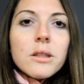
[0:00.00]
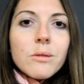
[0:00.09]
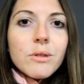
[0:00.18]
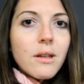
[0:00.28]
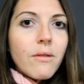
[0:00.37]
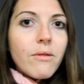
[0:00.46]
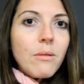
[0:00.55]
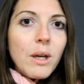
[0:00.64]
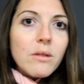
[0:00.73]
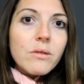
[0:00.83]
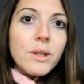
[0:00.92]
She was gone for
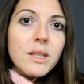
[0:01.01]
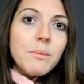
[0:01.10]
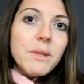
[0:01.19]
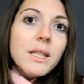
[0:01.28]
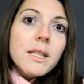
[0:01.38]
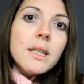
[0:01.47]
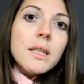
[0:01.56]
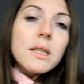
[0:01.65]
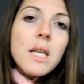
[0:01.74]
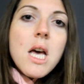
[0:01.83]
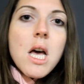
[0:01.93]
about 20
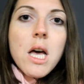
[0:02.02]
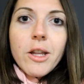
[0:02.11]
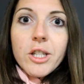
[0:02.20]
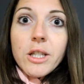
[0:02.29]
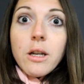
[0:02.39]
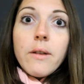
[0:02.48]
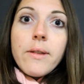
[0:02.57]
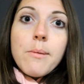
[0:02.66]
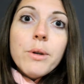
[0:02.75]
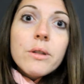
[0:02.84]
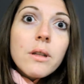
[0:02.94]
minutes. Then she got off
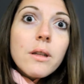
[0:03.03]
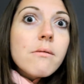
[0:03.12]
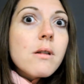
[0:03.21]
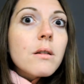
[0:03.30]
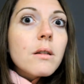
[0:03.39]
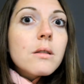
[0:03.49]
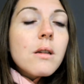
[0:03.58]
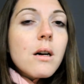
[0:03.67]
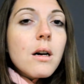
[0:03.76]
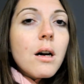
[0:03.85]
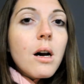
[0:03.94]
the bus at the wrong
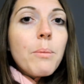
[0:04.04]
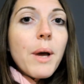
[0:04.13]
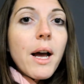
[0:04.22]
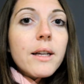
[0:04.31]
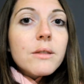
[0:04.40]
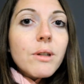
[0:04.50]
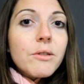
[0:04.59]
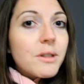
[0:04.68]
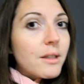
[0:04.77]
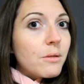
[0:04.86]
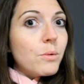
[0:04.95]
stop and we
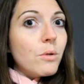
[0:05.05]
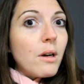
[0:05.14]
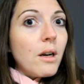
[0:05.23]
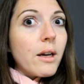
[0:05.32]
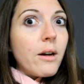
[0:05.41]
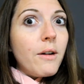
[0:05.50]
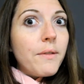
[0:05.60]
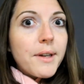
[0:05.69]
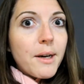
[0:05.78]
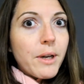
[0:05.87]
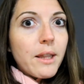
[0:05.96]
just had to walk like
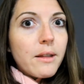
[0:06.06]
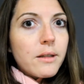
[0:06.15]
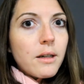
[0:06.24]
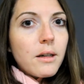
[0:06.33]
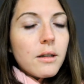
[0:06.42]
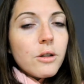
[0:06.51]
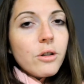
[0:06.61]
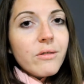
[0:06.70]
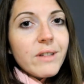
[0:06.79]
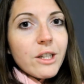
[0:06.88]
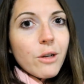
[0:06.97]
30 minutes in the dark,
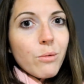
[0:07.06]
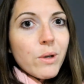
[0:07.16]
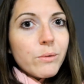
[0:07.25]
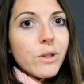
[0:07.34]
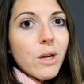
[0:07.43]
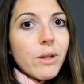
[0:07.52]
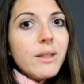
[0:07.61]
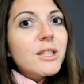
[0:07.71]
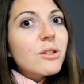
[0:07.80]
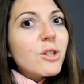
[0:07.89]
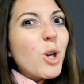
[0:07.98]
not really knowing where we're
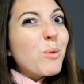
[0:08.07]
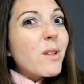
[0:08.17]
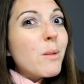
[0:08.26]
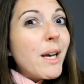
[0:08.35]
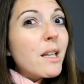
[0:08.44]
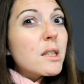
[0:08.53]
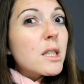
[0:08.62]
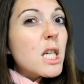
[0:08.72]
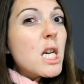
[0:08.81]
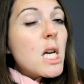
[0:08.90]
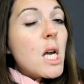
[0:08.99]
going, just hoping for the
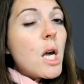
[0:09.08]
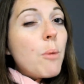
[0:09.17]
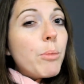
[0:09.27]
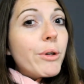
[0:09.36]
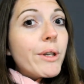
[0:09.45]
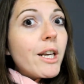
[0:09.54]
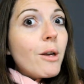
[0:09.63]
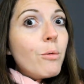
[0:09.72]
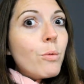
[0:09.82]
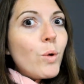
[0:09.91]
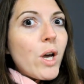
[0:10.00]
best. But you
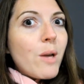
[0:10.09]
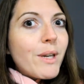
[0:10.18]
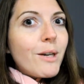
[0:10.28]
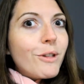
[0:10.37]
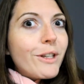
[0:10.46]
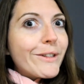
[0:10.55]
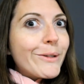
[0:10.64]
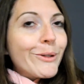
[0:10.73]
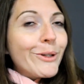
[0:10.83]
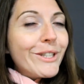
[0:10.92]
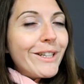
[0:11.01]
know, we're home now, it's
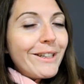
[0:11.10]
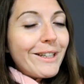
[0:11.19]
all good.